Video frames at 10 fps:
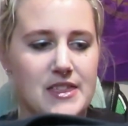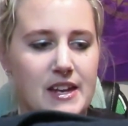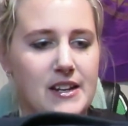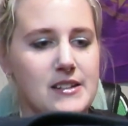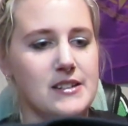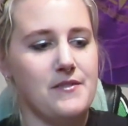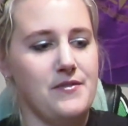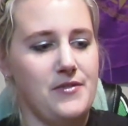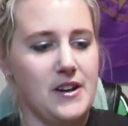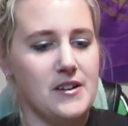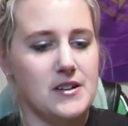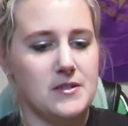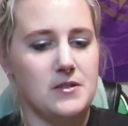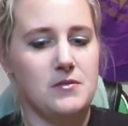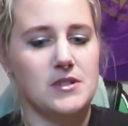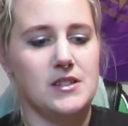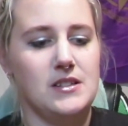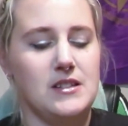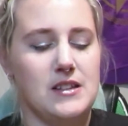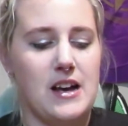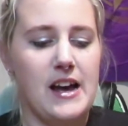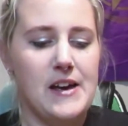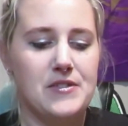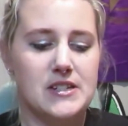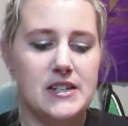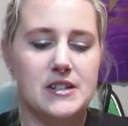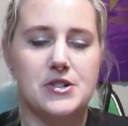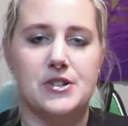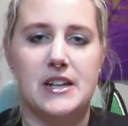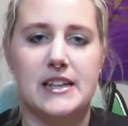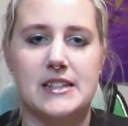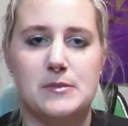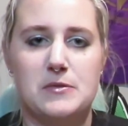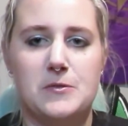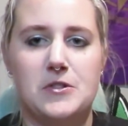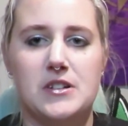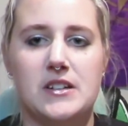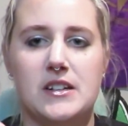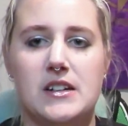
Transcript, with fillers: That is very cool. I haven't seen a shirt like this before.